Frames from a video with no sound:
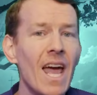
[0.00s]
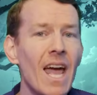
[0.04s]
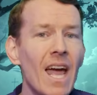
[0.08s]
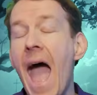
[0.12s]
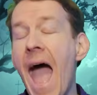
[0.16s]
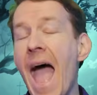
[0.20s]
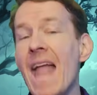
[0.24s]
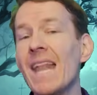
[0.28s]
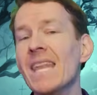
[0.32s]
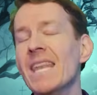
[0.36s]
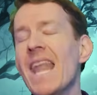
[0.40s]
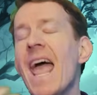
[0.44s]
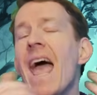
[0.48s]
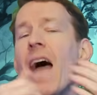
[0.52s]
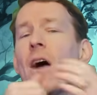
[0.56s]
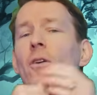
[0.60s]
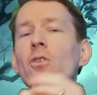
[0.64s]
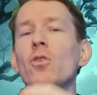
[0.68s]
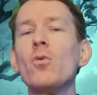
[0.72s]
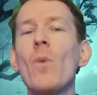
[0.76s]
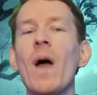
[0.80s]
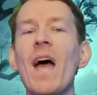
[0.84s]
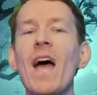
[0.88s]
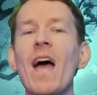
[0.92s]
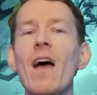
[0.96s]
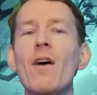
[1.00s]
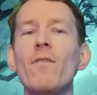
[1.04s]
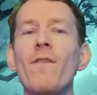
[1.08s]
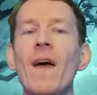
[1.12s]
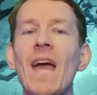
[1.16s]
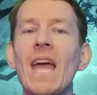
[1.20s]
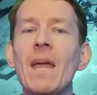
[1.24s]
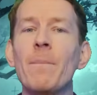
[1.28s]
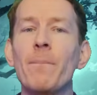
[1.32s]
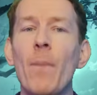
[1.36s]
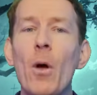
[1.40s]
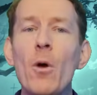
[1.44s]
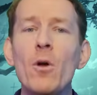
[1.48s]
And now you have
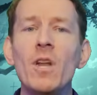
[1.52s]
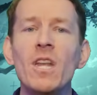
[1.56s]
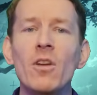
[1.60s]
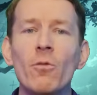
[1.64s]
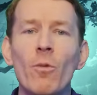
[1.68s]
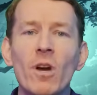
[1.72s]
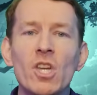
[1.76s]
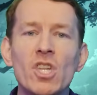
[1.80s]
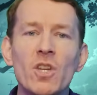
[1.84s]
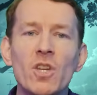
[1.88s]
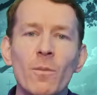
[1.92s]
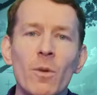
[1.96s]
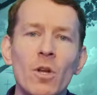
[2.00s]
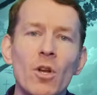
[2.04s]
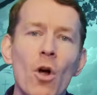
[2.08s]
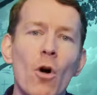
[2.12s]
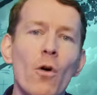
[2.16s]
a bony regiment